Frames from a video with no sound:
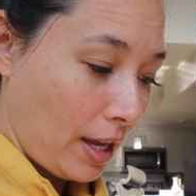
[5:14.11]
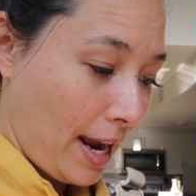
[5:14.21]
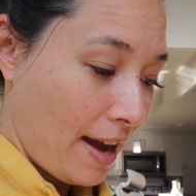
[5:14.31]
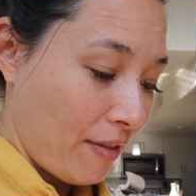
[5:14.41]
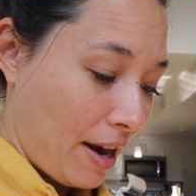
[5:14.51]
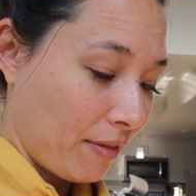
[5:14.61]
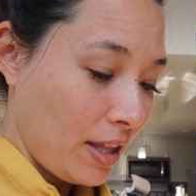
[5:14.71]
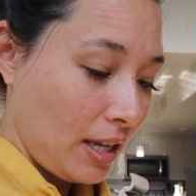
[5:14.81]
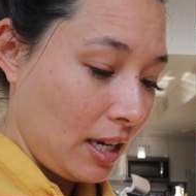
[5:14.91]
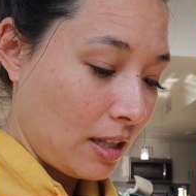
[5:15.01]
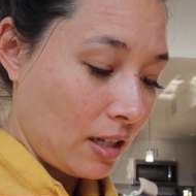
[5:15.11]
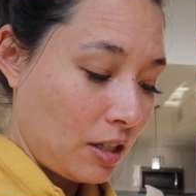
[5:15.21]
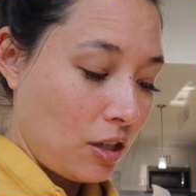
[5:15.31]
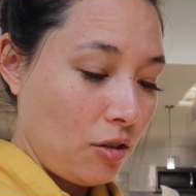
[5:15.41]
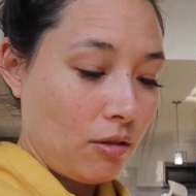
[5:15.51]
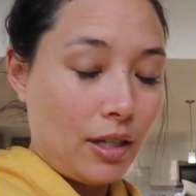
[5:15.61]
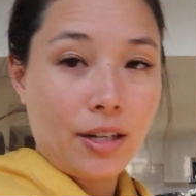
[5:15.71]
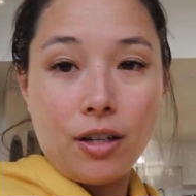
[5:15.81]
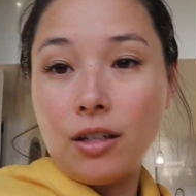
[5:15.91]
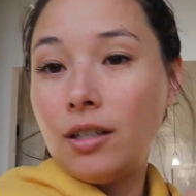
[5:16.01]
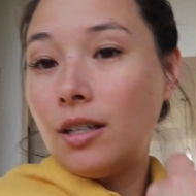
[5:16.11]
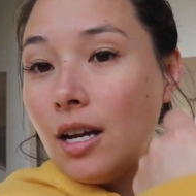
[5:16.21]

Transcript: They have everything in this cute little